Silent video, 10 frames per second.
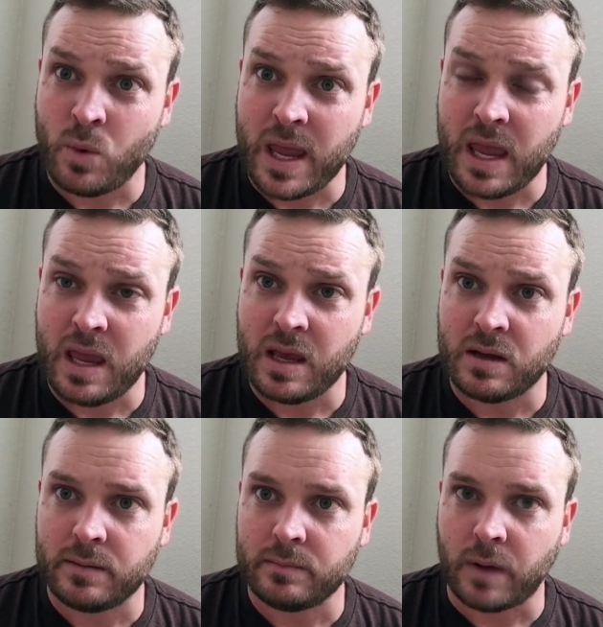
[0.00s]
we
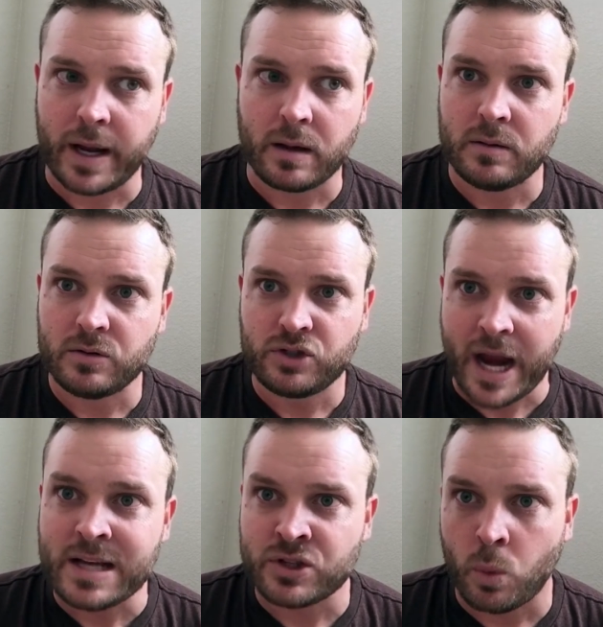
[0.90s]

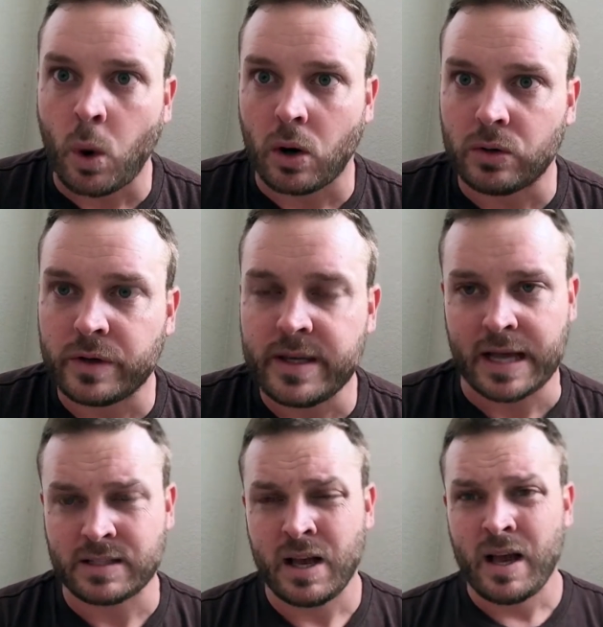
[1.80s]
change the world? Yes.